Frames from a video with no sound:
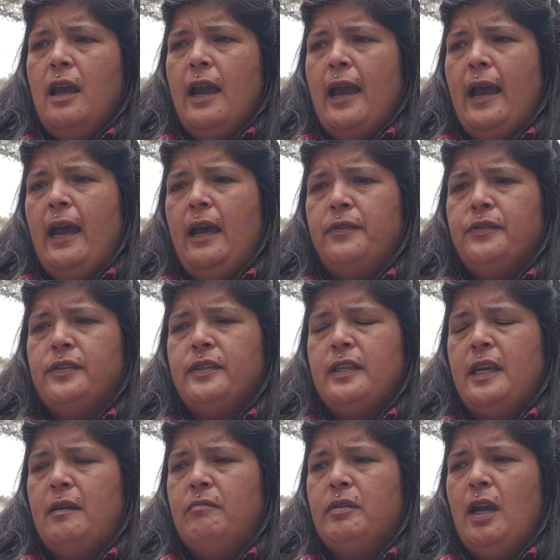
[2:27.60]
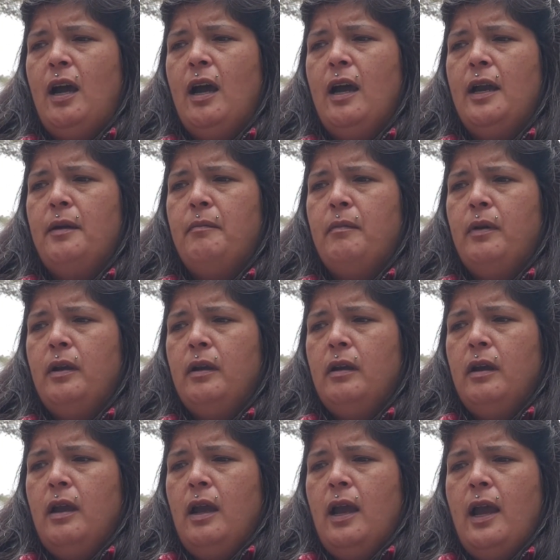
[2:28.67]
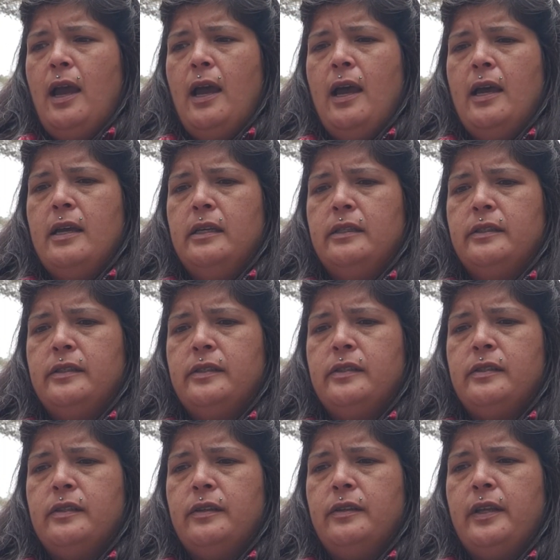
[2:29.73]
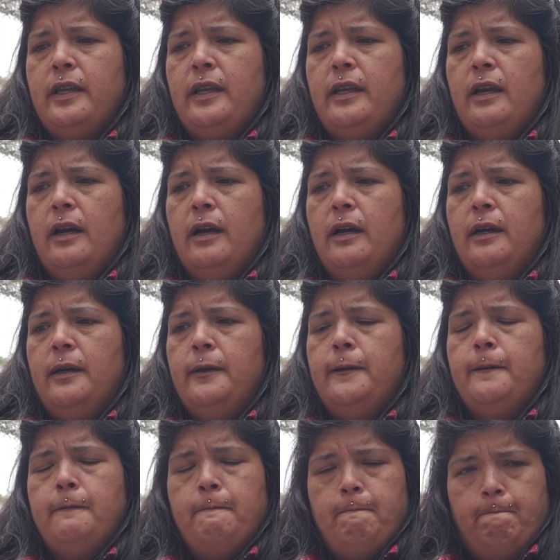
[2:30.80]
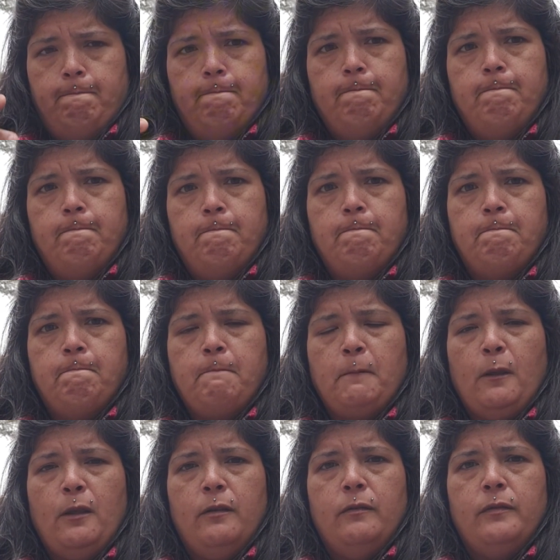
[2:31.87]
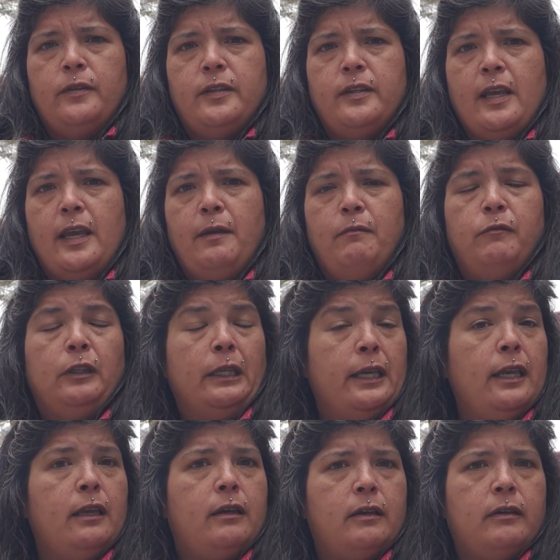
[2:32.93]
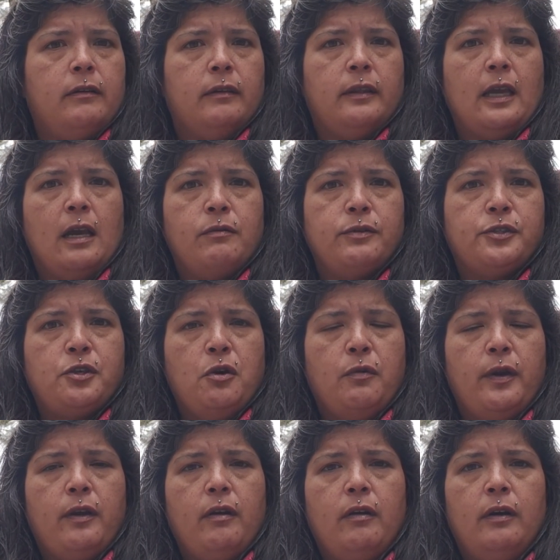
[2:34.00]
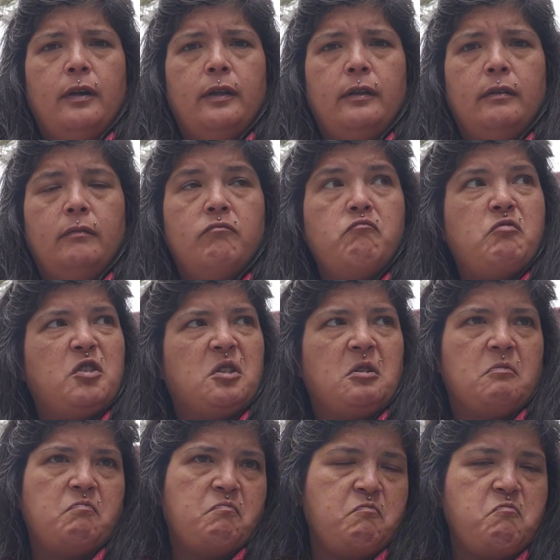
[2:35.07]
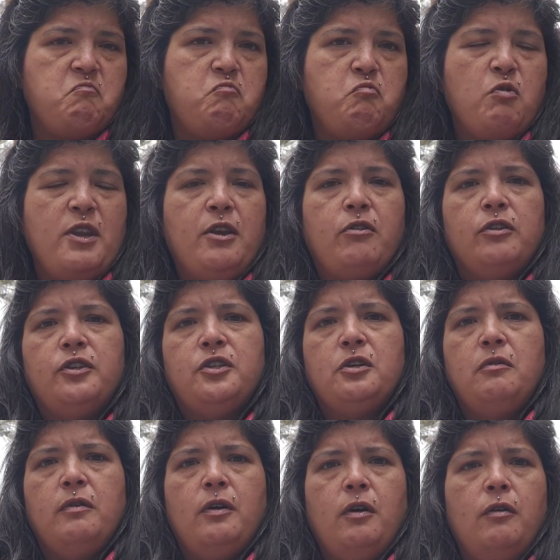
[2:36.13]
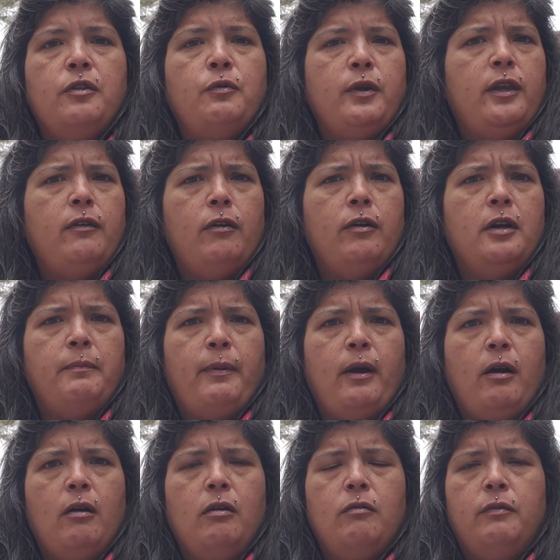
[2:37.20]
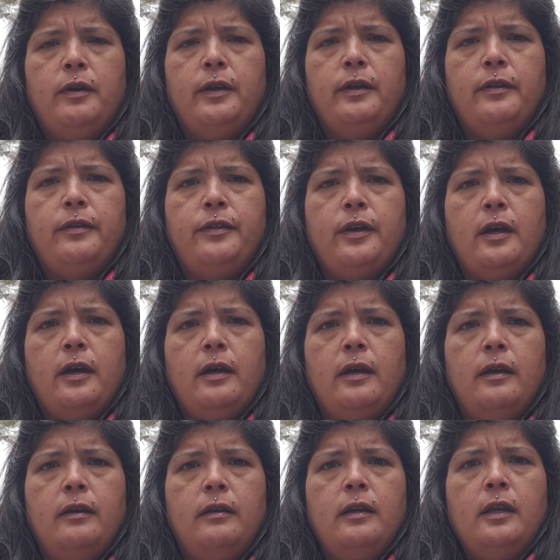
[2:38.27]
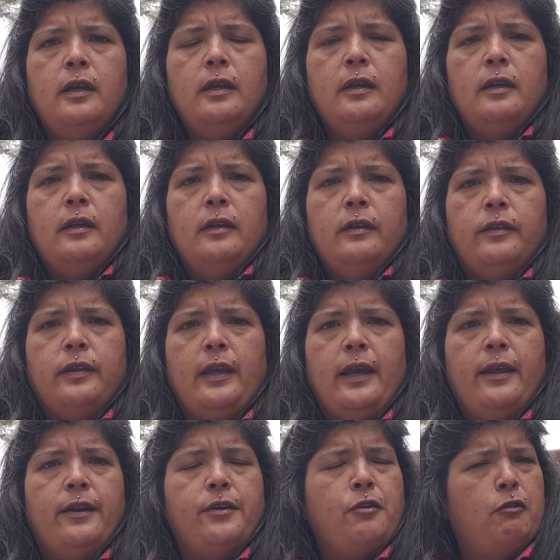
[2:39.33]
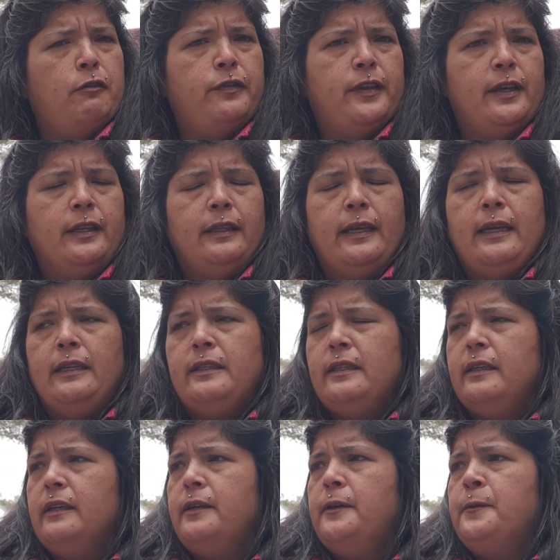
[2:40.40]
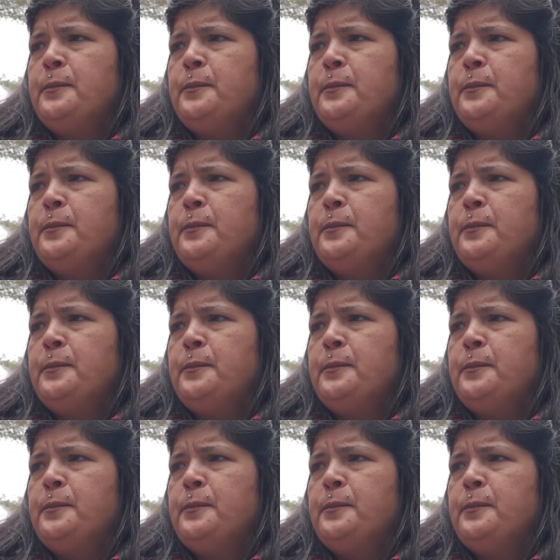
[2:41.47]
at the same time as the same leak that was going on just a week or so ago that we heard about with the editor of The Atlantic.